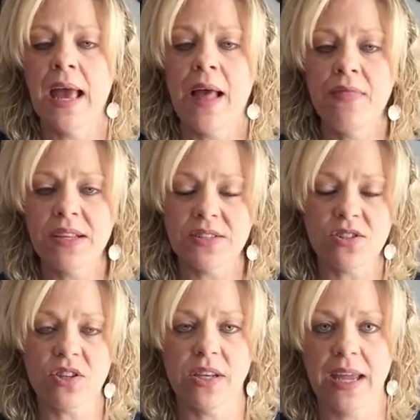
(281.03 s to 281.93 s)
and this
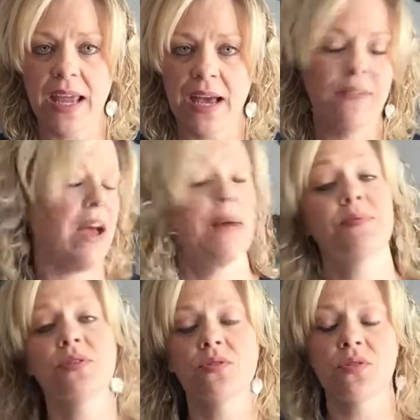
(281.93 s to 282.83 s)
is going to have
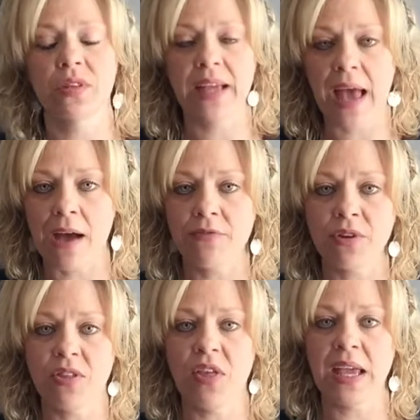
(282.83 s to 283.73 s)
absolutely
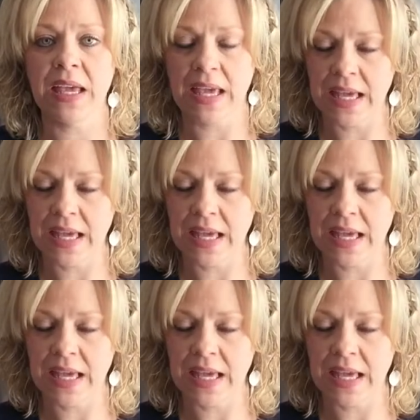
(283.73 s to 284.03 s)
everything